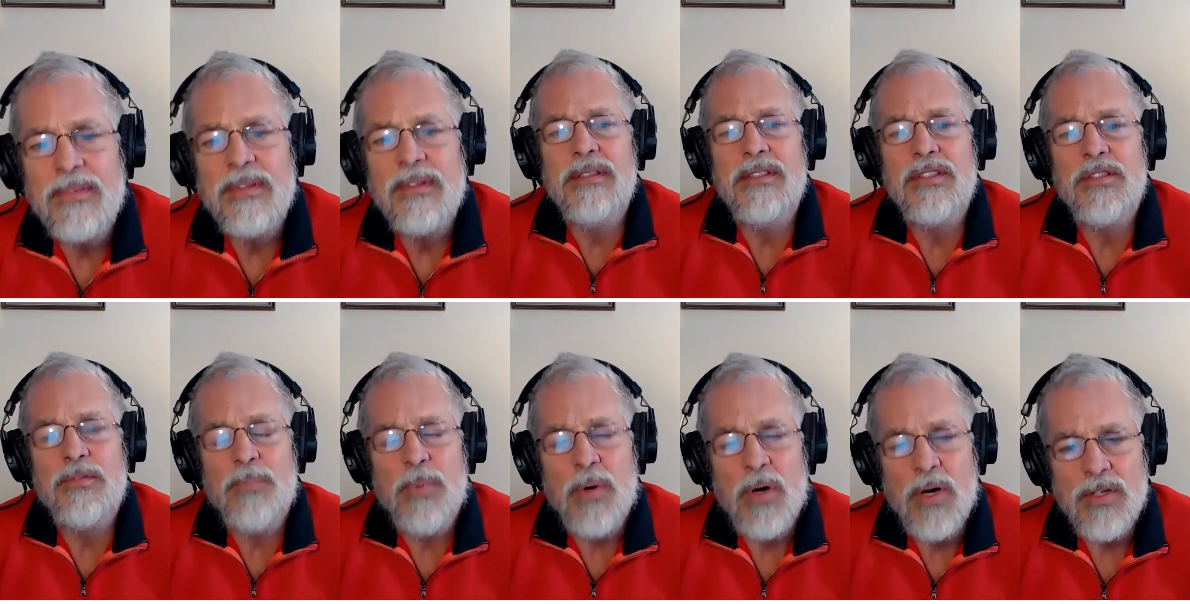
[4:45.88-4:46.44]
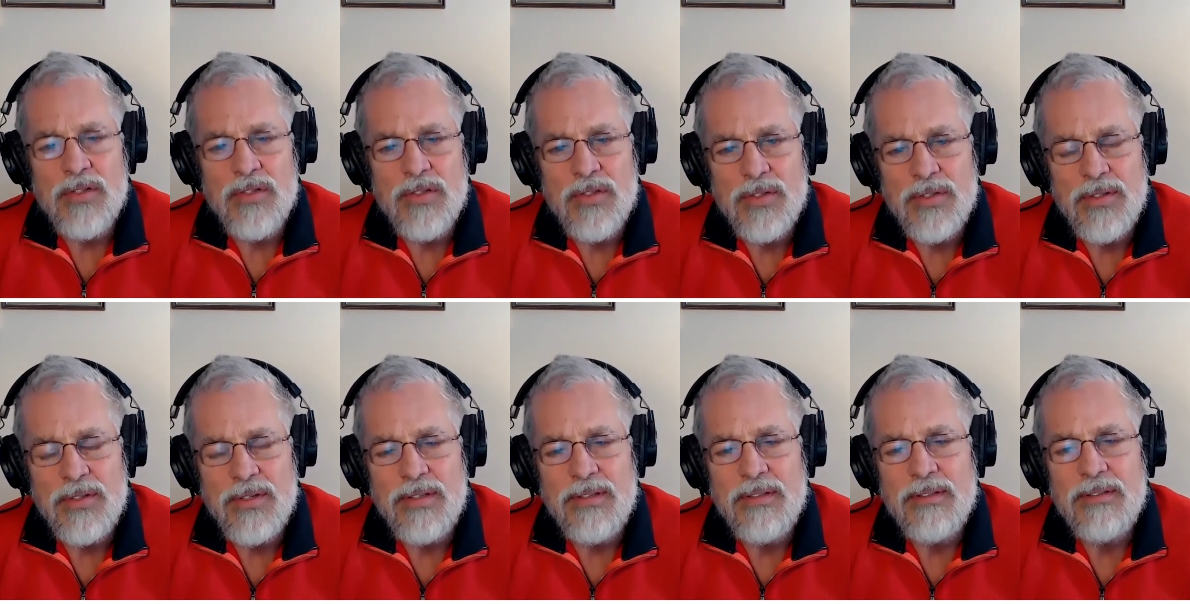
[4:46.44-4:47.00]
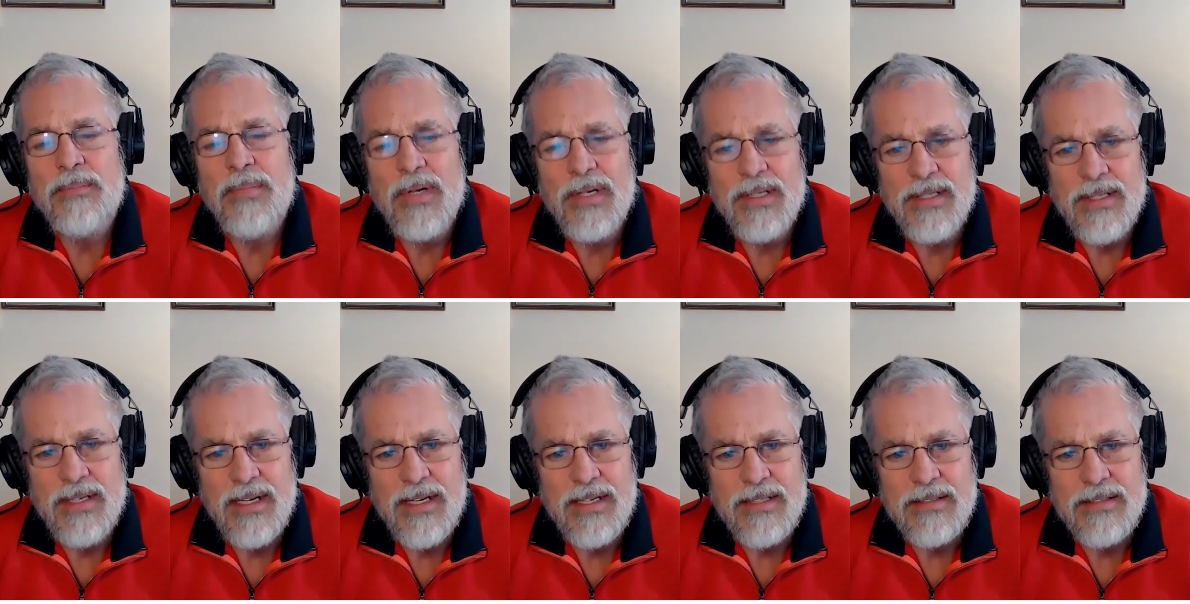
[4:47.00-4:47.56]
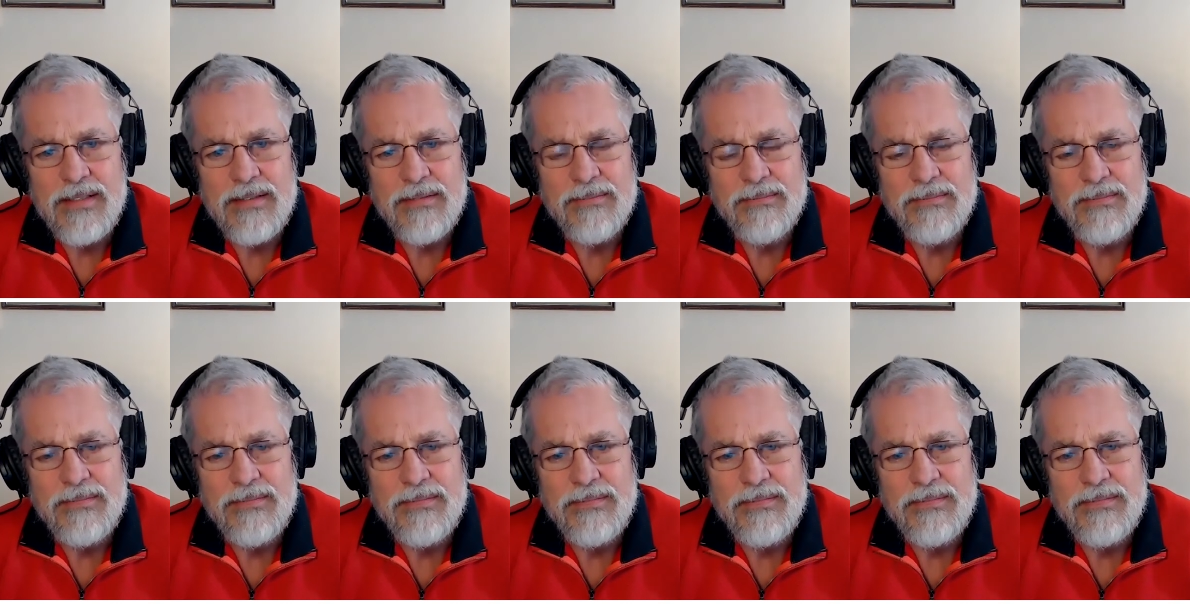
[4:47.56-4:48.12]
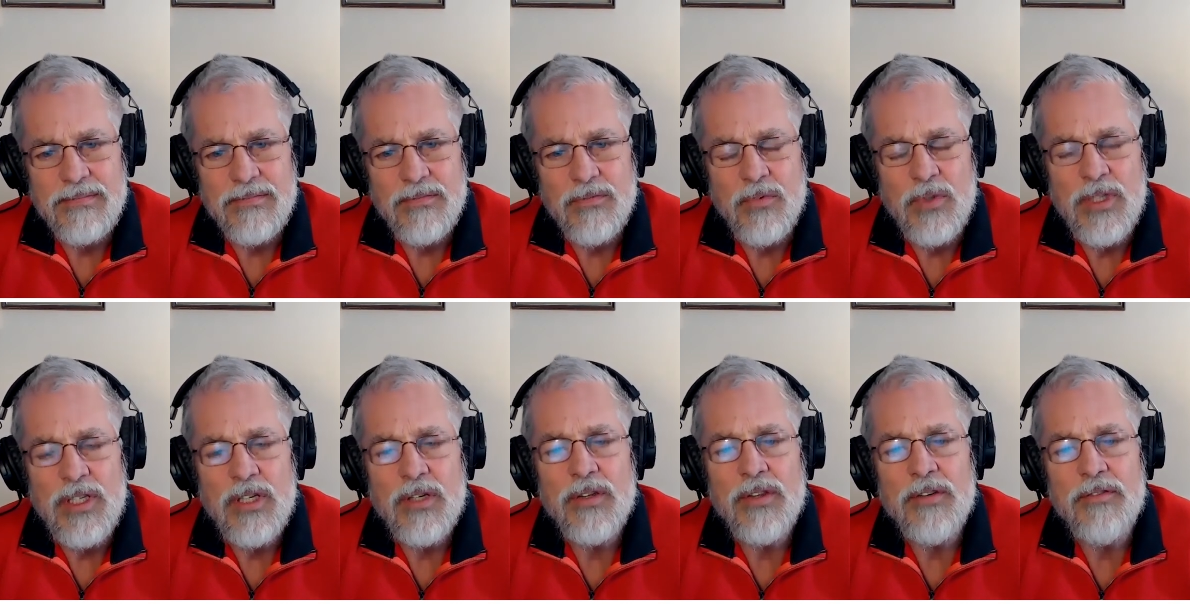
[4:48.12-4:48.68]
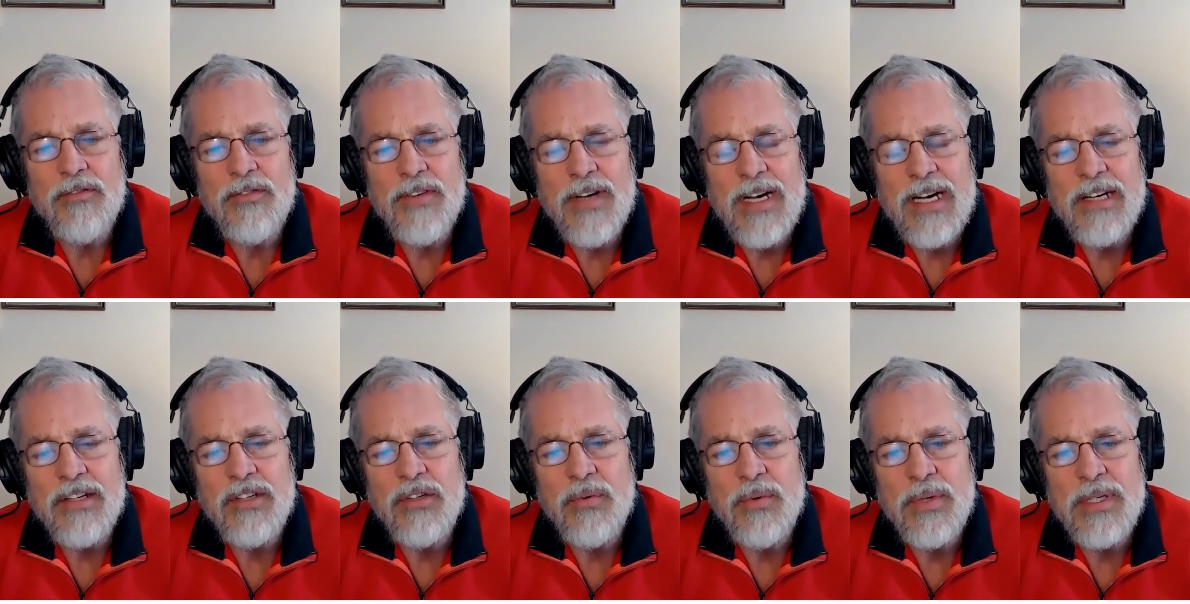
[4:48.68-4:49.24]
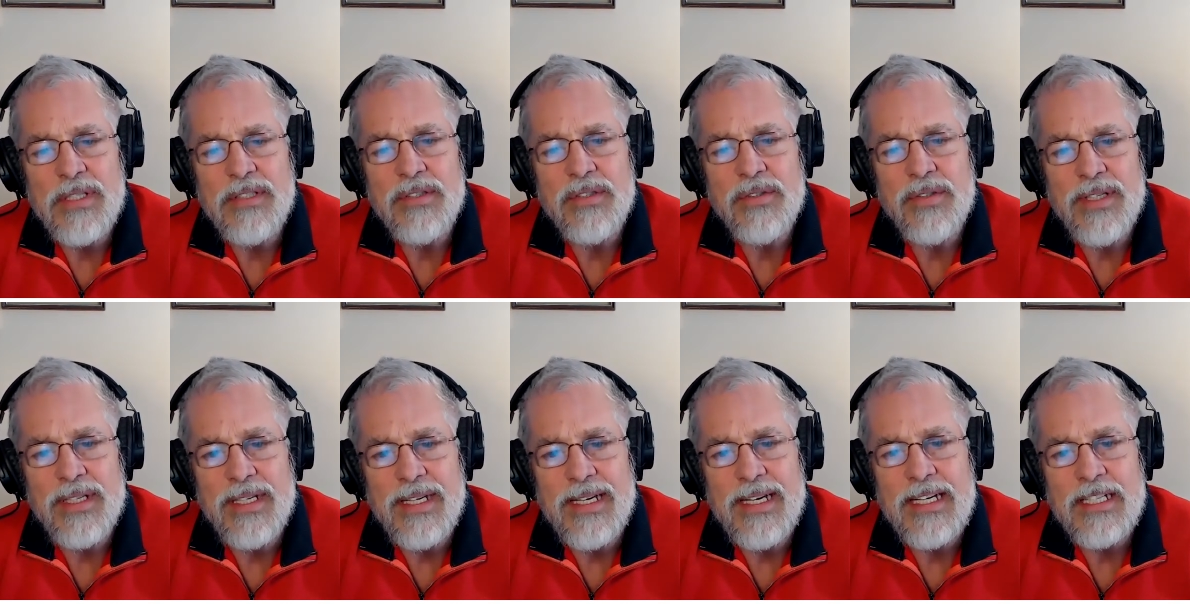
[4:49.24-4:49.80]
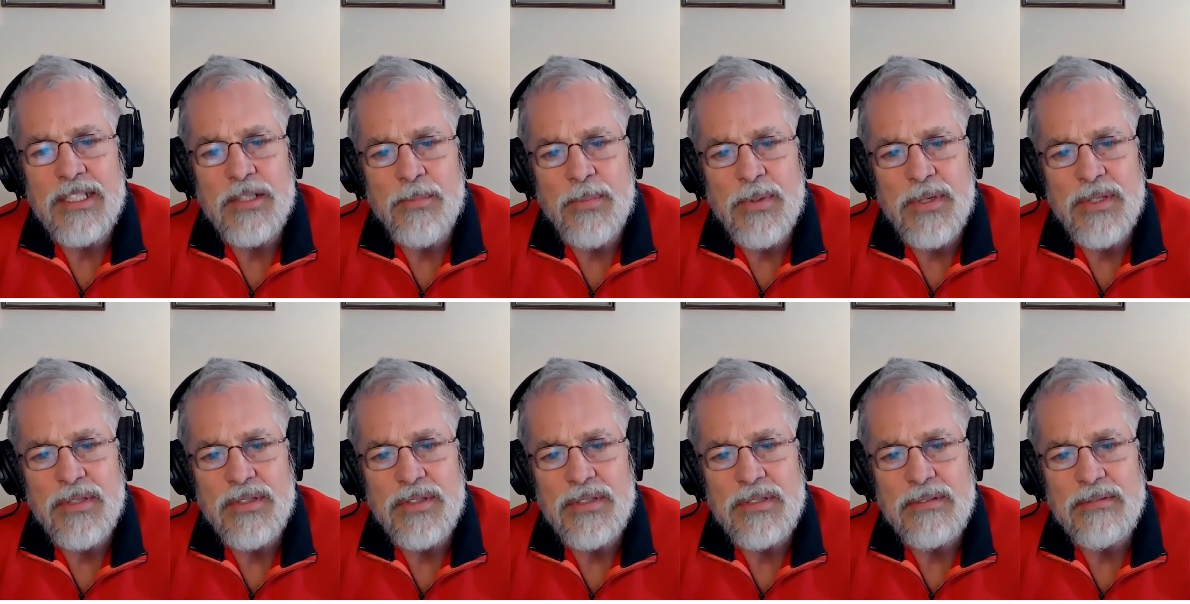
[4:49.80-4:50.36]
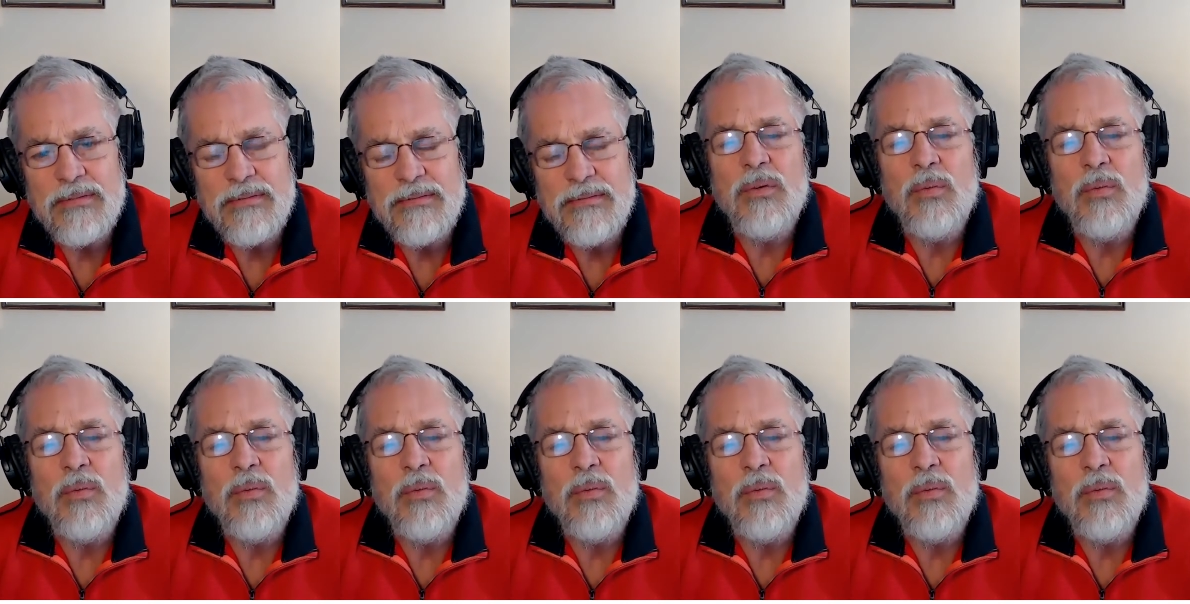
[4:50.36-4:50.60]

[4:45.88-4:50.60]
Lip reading: sponsored podcast. We are the value engineering experts.